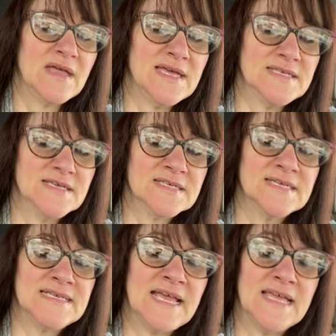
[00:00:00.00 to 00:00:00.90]
It does
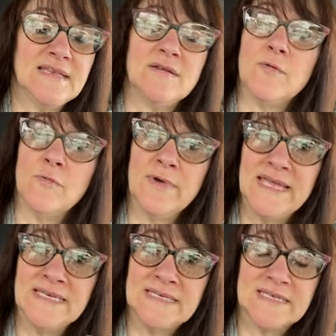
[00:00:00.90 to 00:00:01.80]
contain
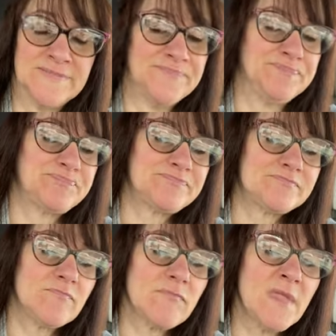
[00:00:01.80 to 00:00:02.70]
wheat
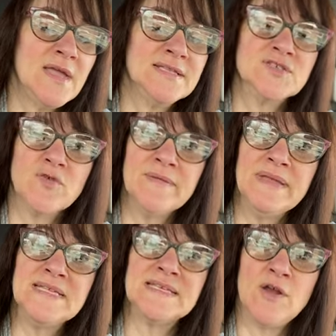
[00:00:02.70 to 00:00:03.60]
and
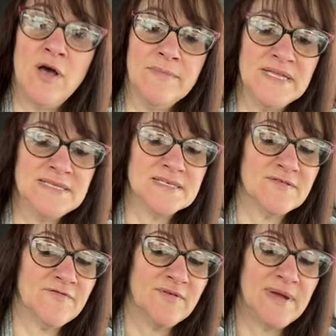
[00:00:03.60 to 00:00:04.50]
soybeans and almonds
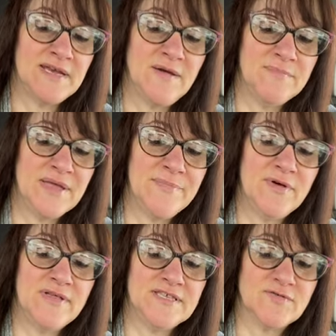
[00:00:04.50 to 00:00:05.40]
for my nut
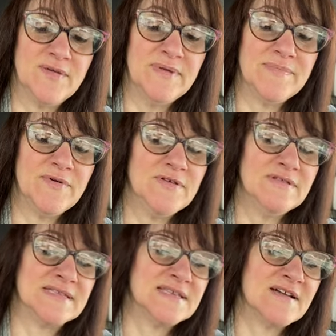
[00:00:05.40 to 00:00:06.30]
people and soy people.
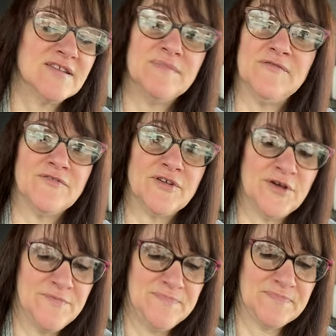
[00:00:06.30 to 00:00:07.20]
That's not going to be for
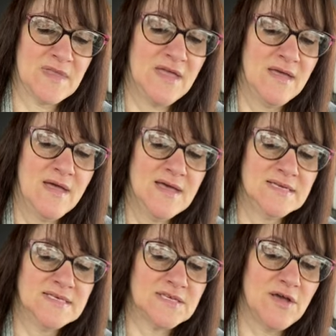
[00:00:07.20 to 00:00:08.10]
you.
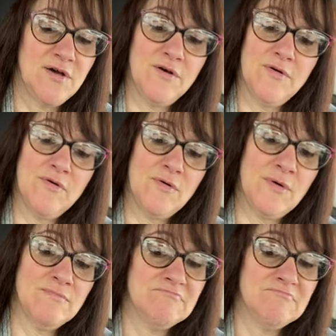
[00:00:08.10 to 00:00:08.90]
So,